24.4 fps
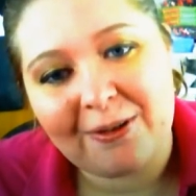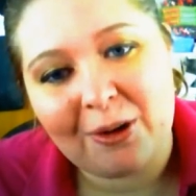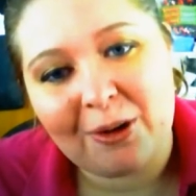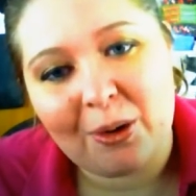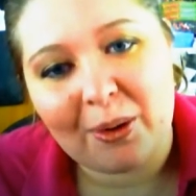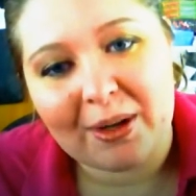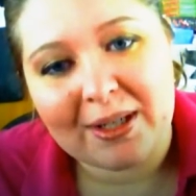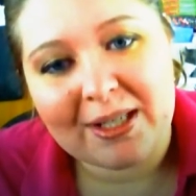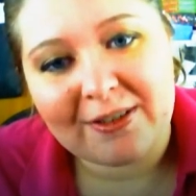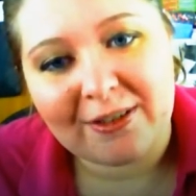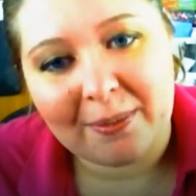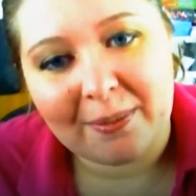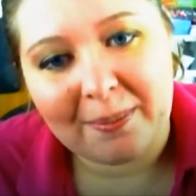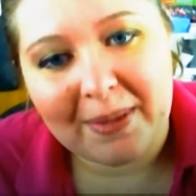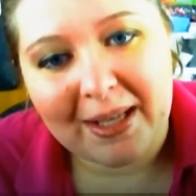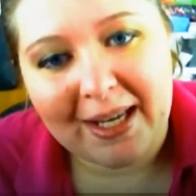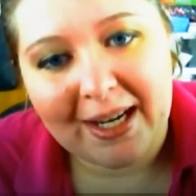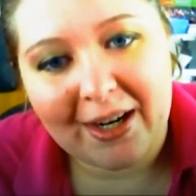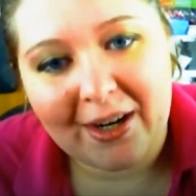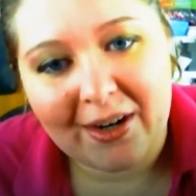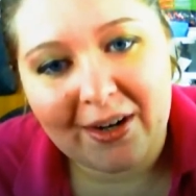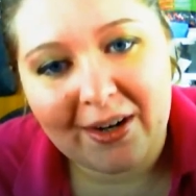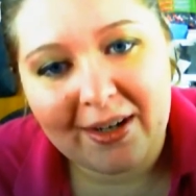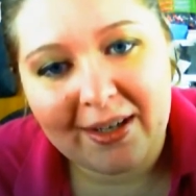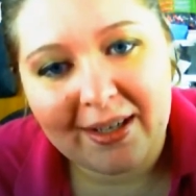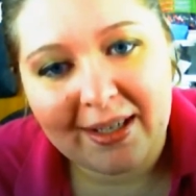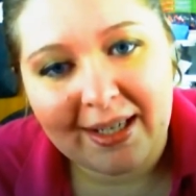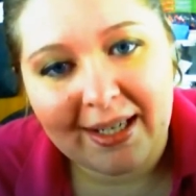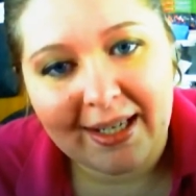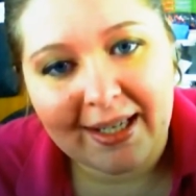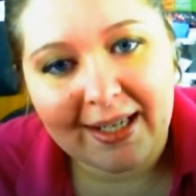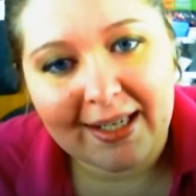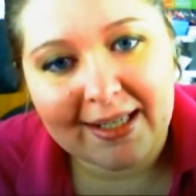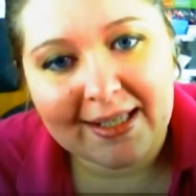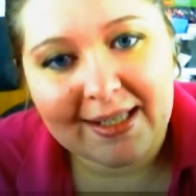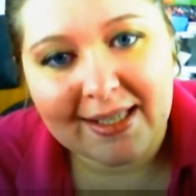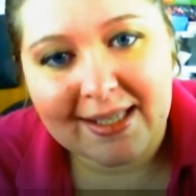of course from there
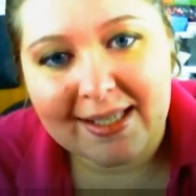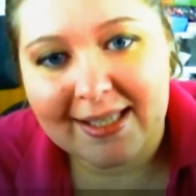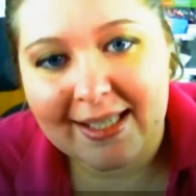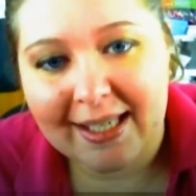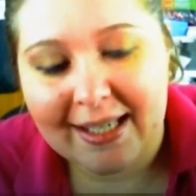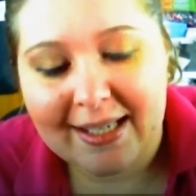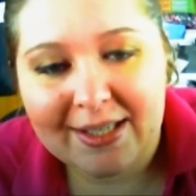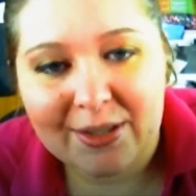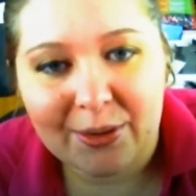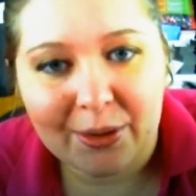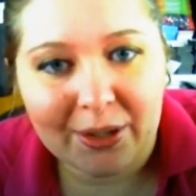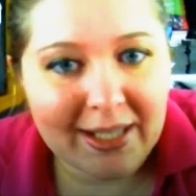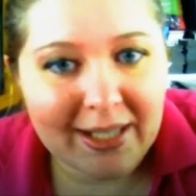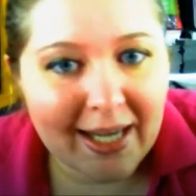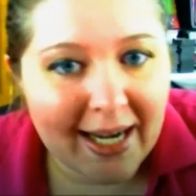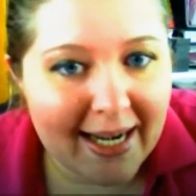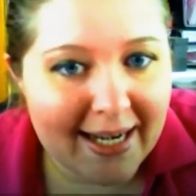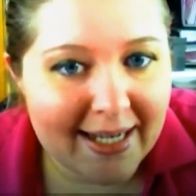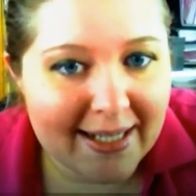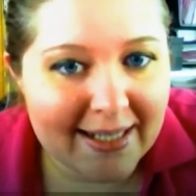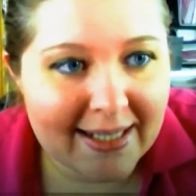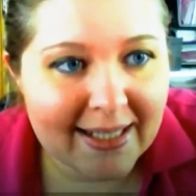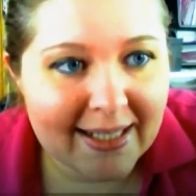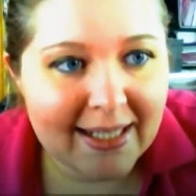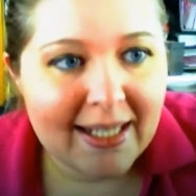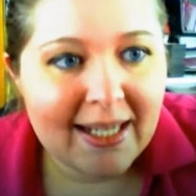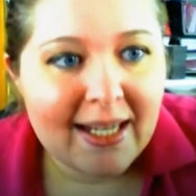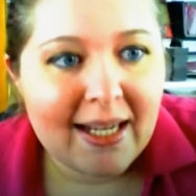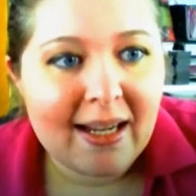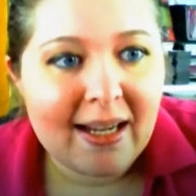it's a 6 or an 8.